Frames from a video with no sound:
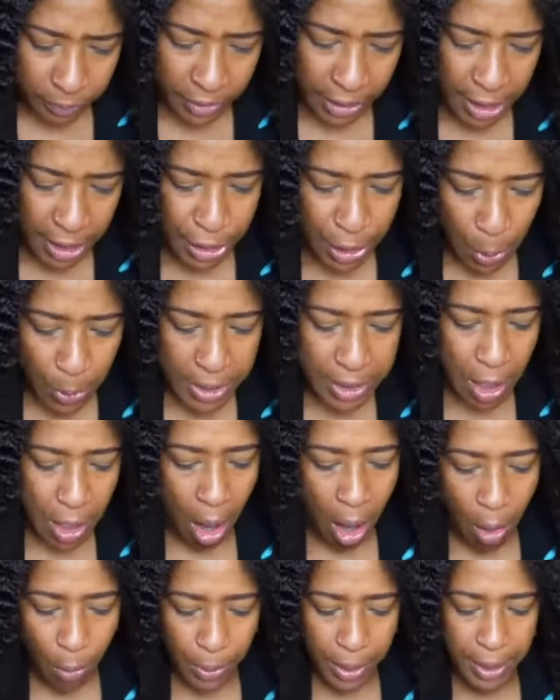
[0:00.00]
So it's
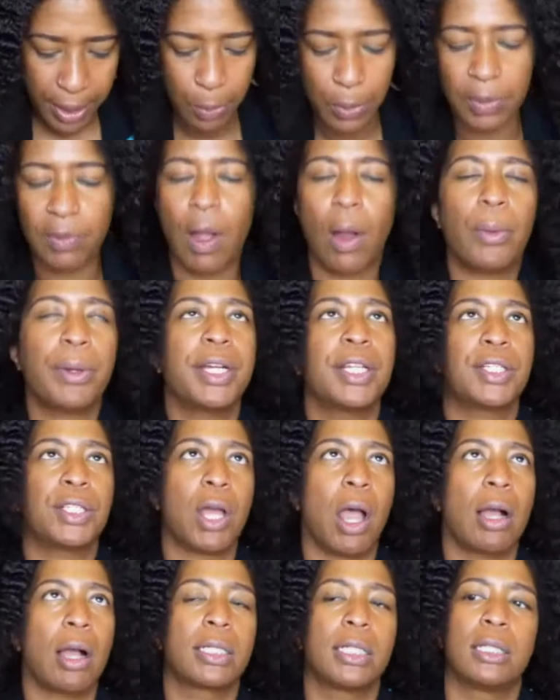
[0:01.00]
already, we already
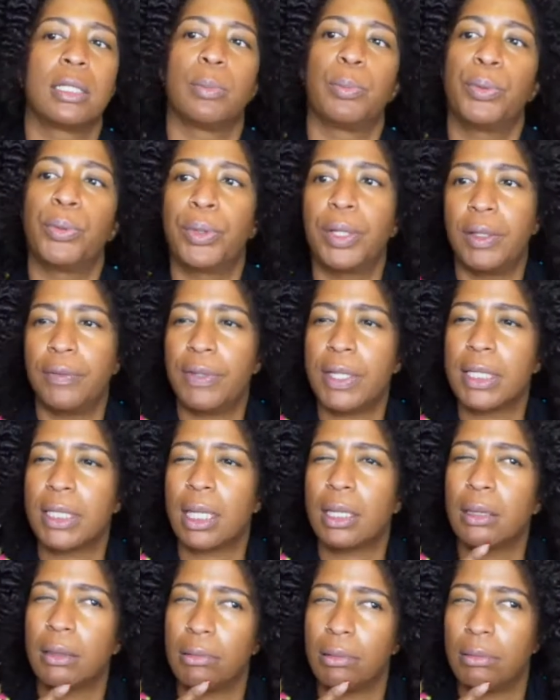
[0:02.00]
talked in the previous,
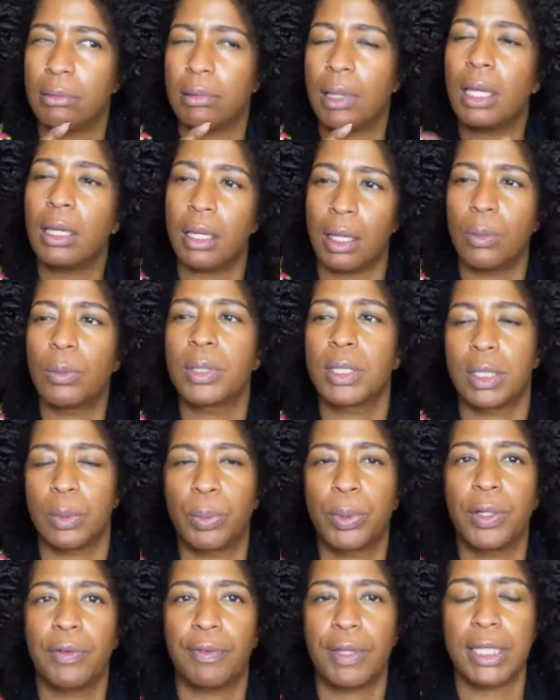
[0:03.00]
I think it was the
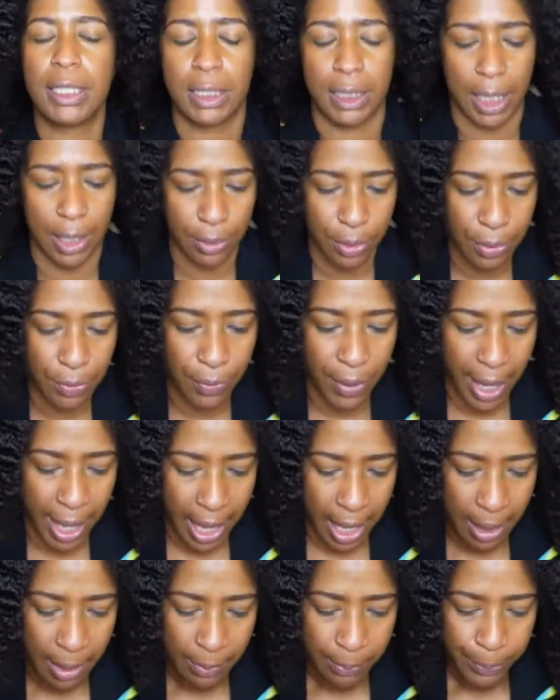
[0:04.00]
previous standard
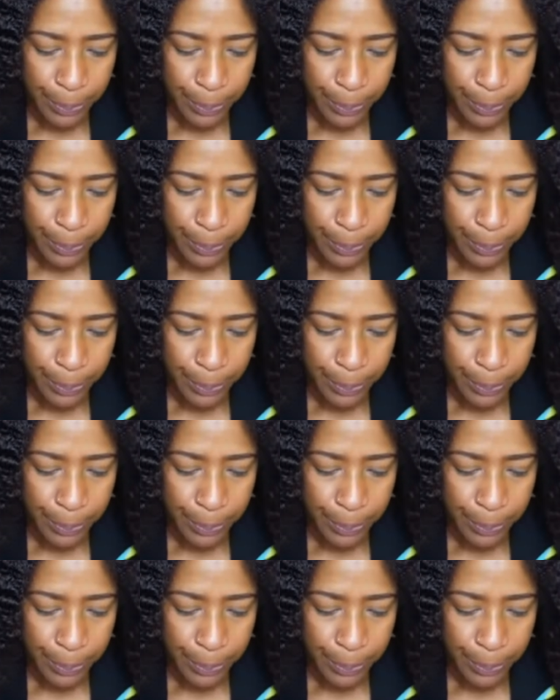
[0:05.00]
that